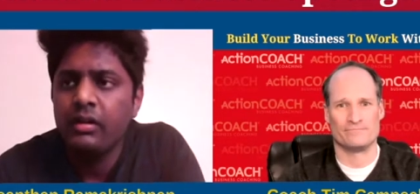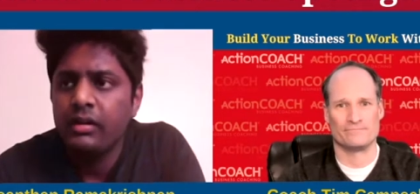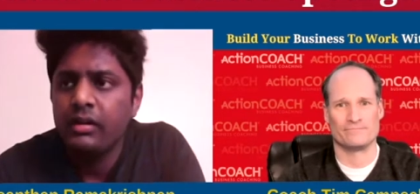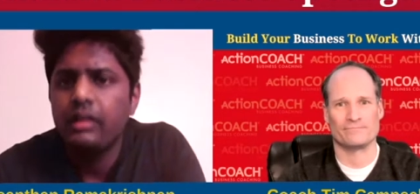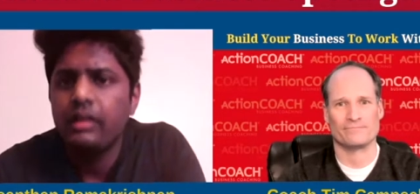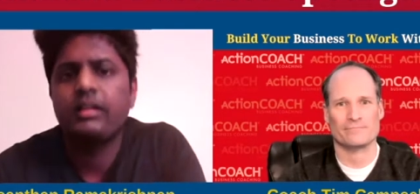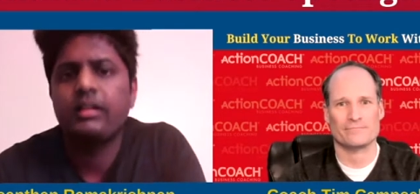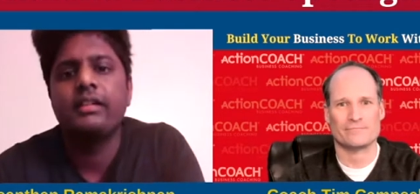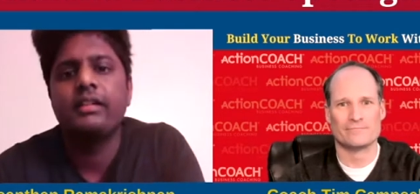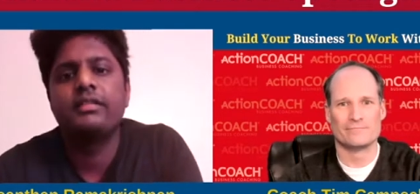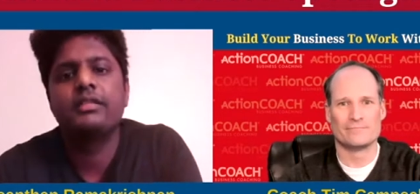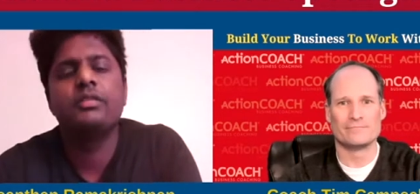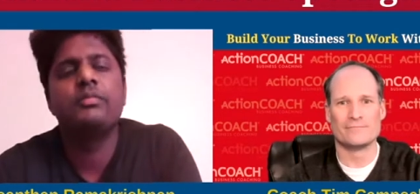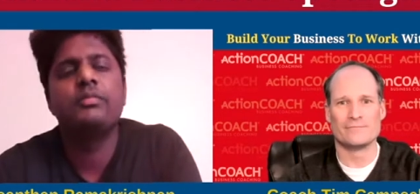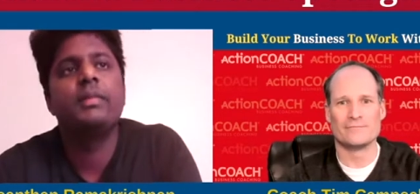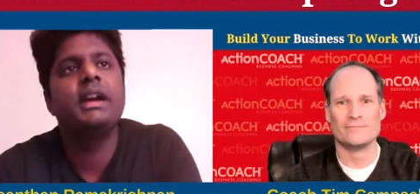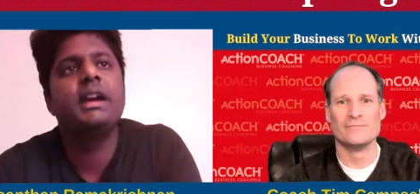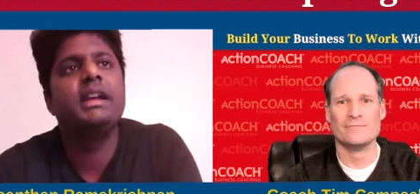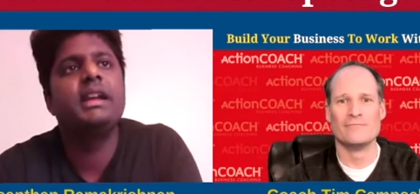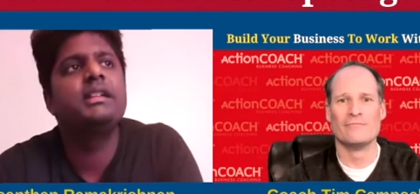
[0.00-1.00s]
Speaker 1: Okay, so
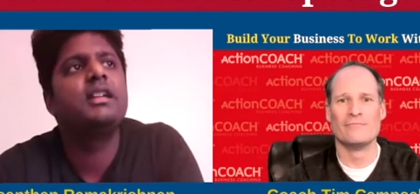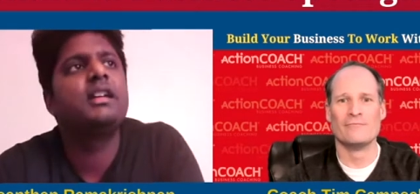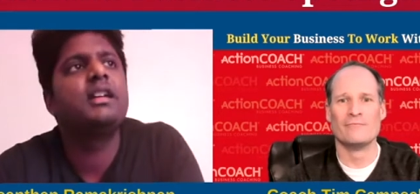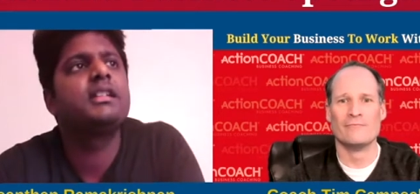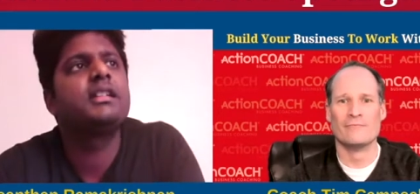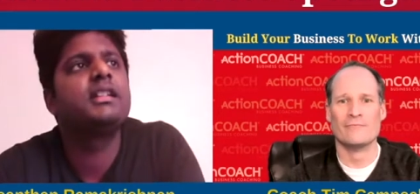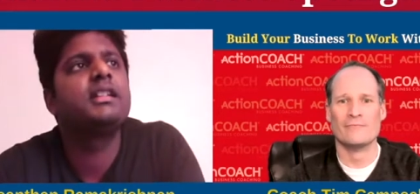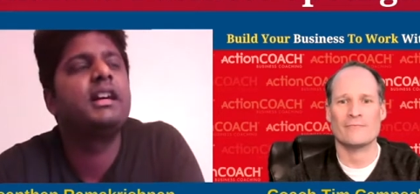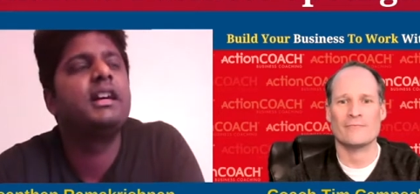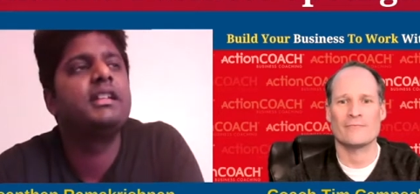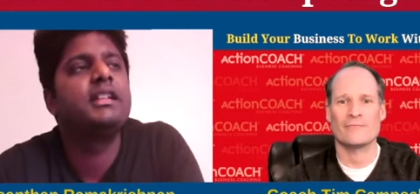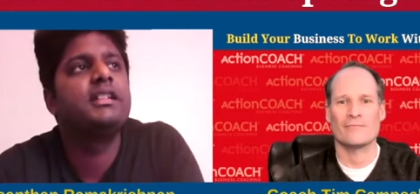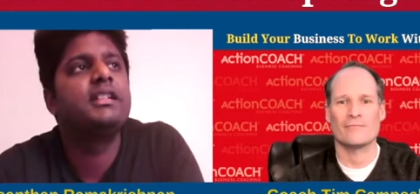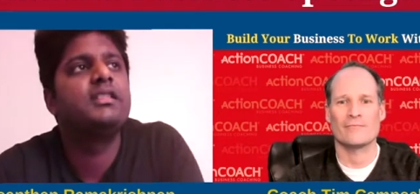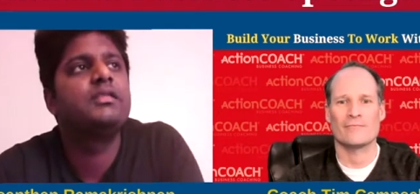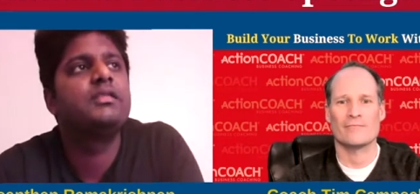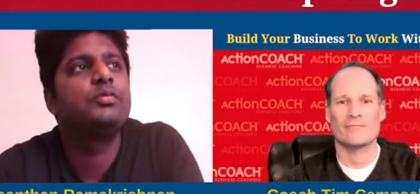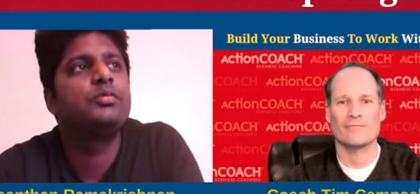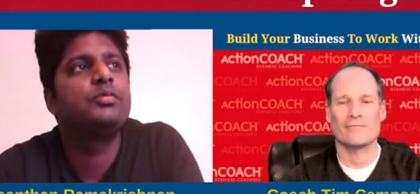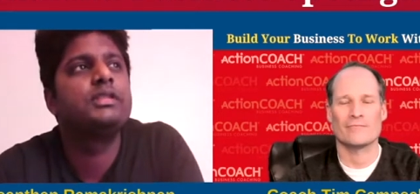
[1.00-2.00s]
my target
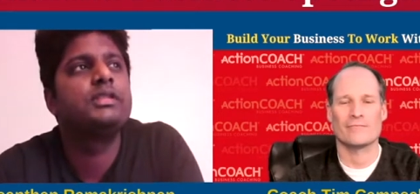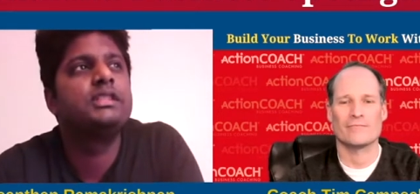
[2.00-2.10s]
audience would